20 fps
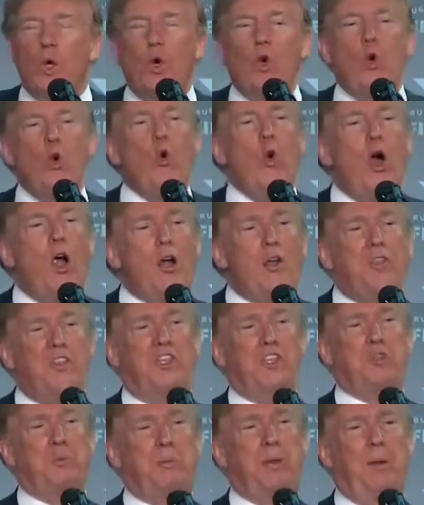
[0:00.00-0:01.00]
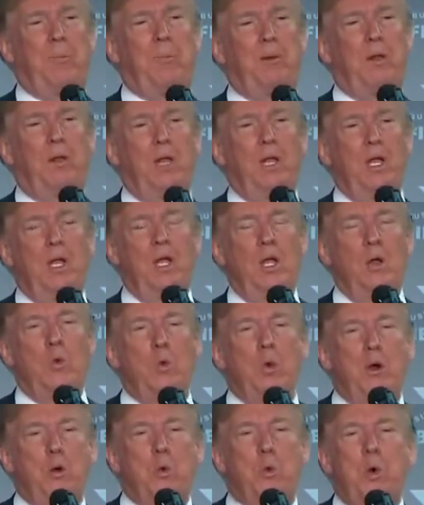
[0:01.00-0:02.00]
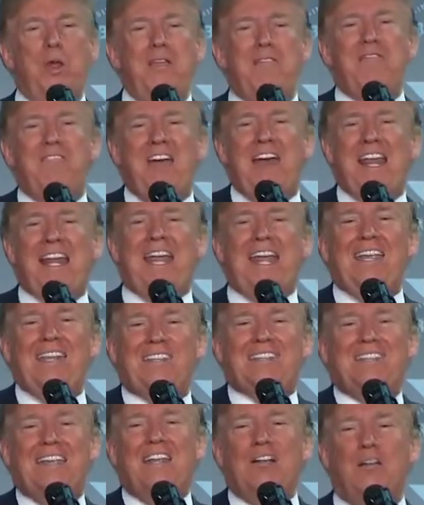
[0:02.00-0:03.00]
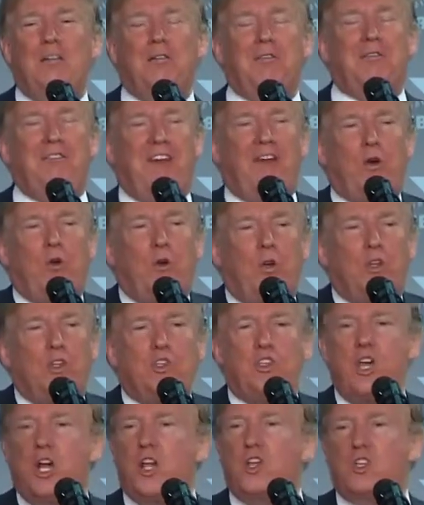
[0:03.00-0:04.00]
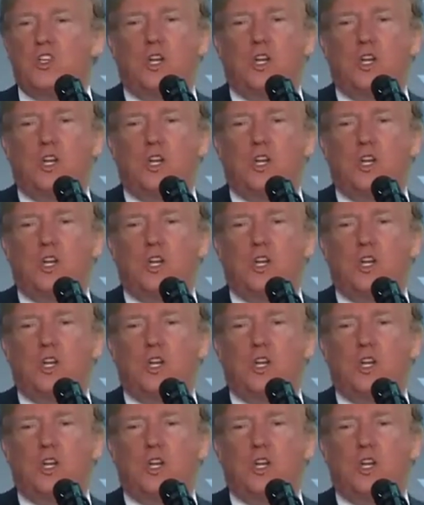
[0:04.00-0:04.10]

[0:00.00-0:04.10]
Who are these people? When we vet a single federal judge,